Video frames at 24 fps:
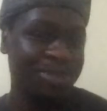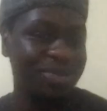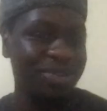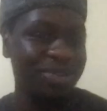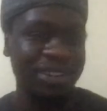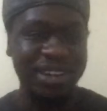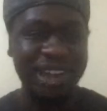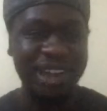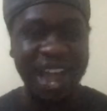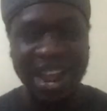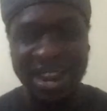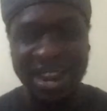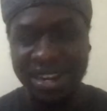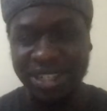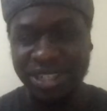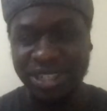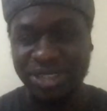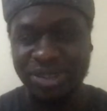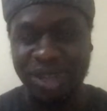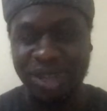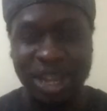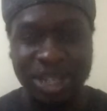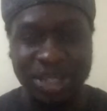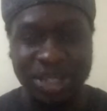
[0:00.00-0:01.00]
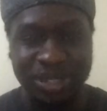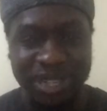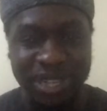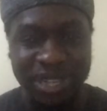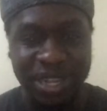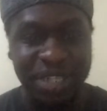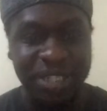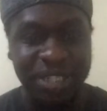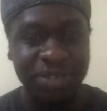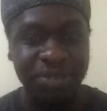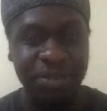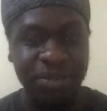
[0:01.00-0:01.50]
you encouraged to actually
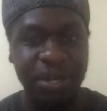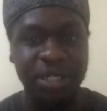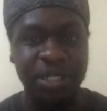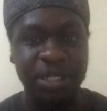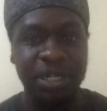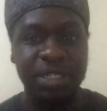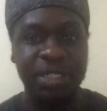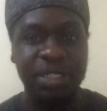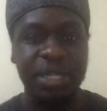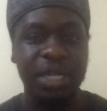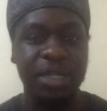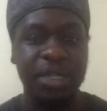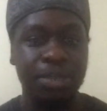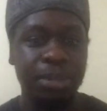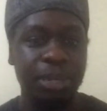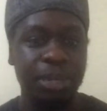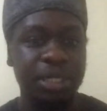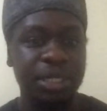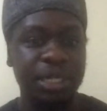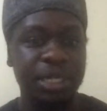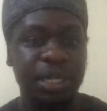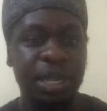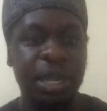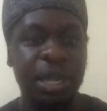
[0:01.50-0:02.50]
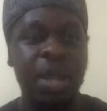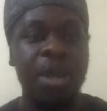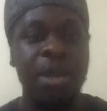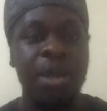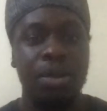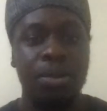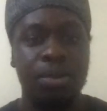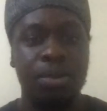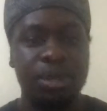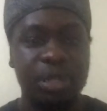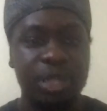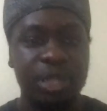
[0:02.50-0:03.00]
interact and start building
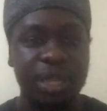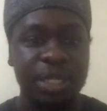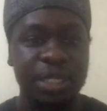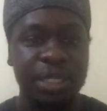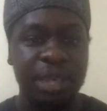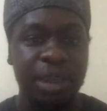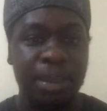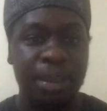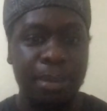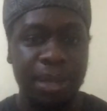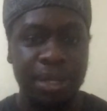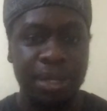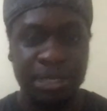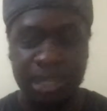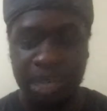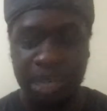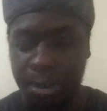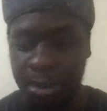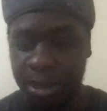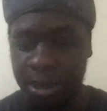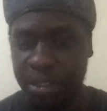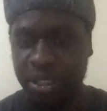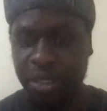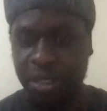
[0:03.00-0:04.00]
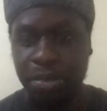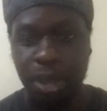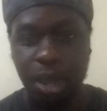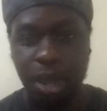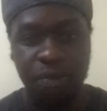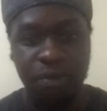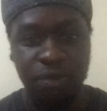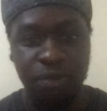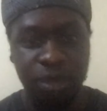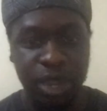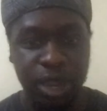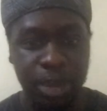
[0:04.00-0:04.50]
with these amazing
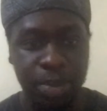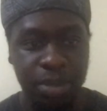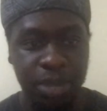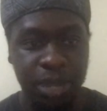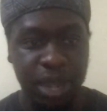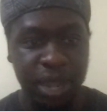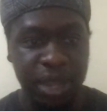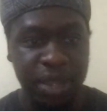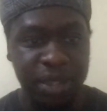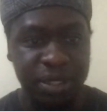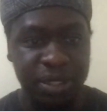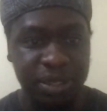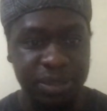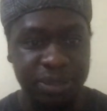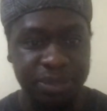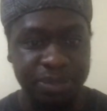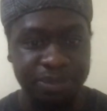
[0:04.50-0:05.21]
powerful APIs.